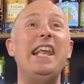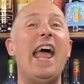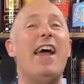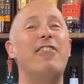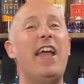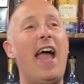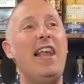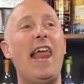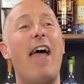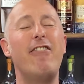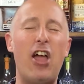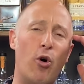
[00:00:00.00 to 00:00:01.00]
Larrier and
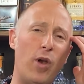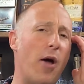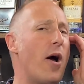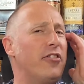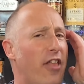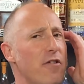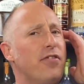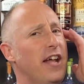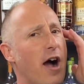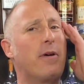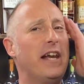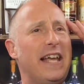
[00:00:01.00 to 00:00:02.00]
Larrier, although I don't think
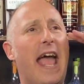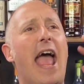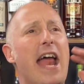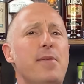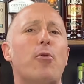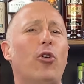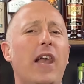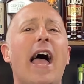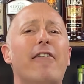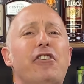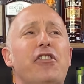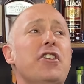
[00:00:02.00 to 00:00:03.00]
I'm going to get any more
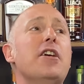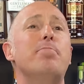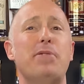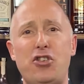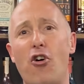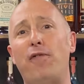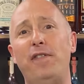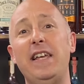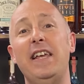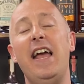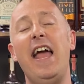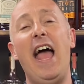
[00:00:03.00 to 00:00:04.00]
Larrier than the Banoffee
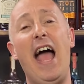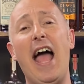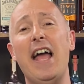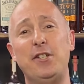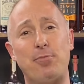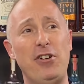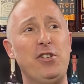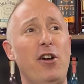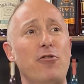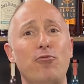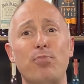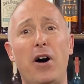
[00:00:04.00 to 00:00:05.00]

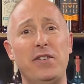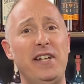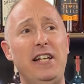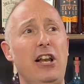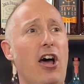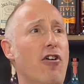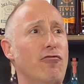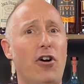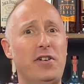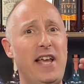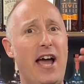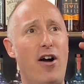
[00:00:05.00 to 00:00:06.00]
Espresso Martini that I
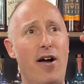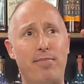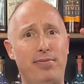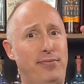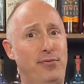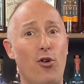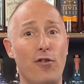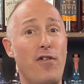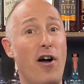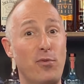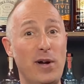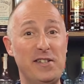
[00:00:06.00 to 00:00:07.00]
rocked out 4 or
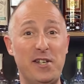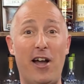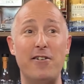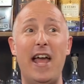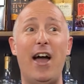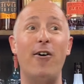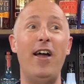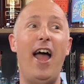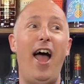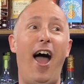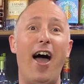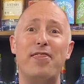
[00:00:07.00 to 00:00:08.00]
5 weeks ago now.
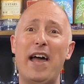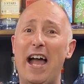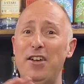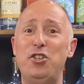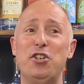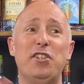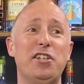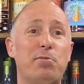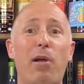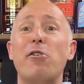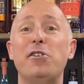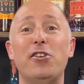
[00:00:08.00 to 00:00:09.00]
That has just
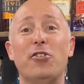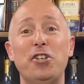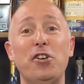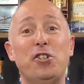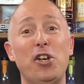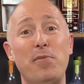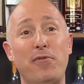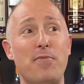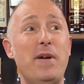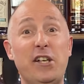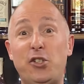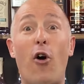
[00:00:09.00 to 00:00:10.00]
exploded on YouTube for
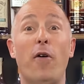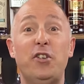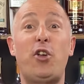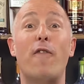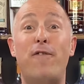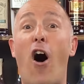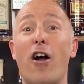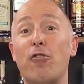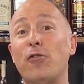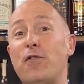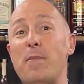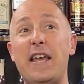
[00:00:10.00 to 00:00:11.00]
me. It's gone viral
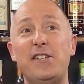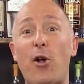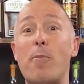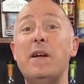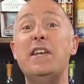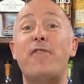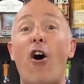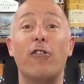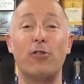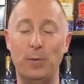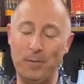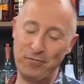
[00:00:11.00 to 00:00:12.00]
for me. It's gone mini
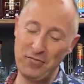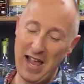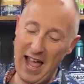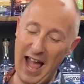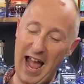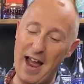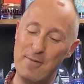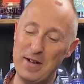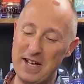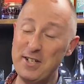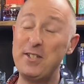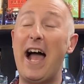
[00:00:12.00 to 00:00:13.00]
viral.
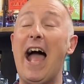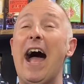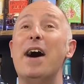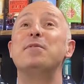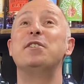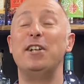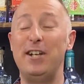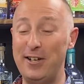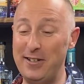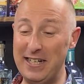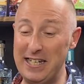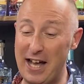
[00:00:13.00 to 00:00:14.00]
So I
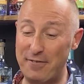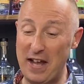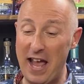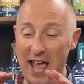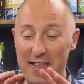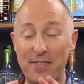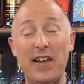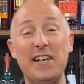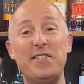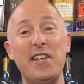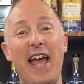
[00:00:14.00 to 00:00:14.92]
absolutely love it. This